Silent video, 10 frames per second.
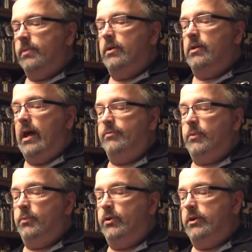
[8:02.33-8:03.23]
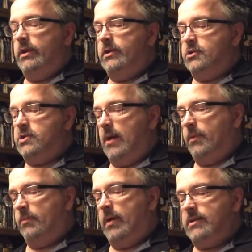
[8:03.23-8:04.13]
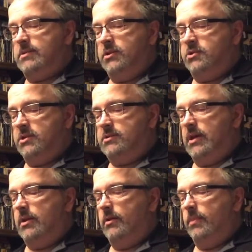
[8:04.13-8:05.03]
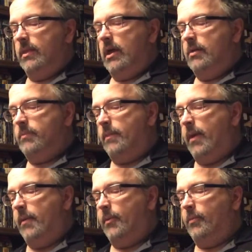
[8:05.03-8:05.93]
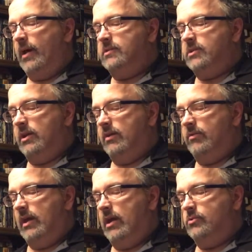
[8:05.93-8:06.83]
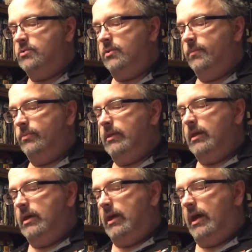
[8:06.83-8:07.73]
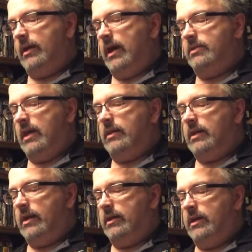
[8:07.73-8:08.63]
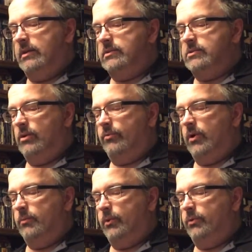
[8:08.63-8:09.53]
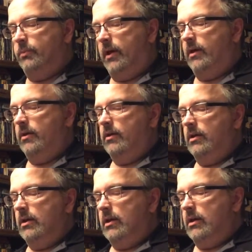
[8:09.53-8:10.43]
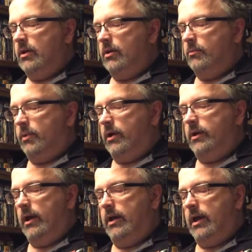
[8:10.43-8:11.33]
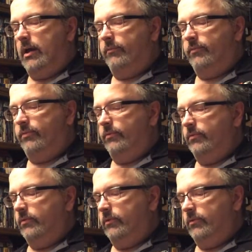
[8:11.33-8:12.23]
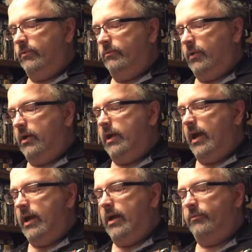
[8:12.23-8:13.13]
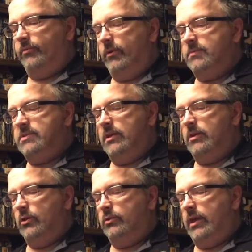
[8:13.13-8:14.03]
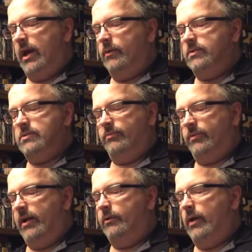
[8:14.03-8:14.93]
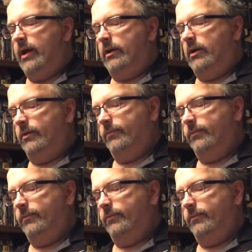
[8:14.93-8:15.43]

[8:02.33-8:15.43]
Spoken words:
"You'll have to put it in your shopping basket," she said. "My paper bags are giving out. I got that lot of kittens over at Boothbay. Party I got 'em from said the old cat was a fine ratter."